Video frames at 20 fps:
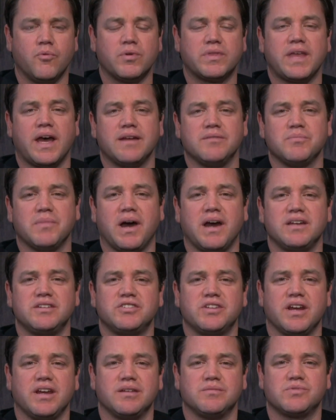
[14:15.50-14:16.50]
With that in
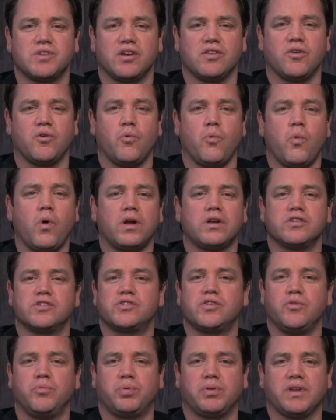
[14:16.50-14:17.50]
mind, James, are there
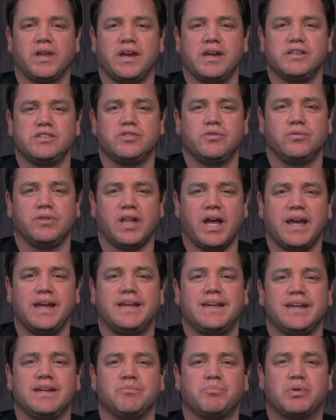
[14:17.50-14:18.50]
one or two plays you
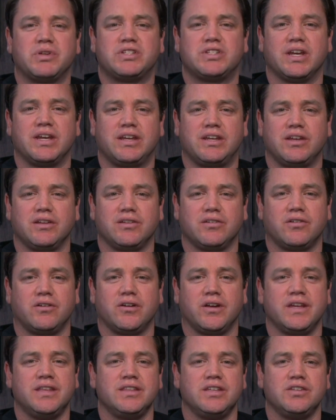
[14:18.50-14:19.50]
like in
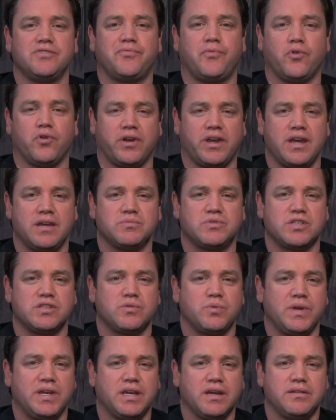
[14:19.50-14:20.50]
particular in these four
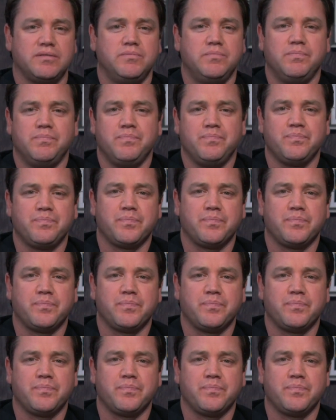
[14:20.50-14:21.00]
games this weekend?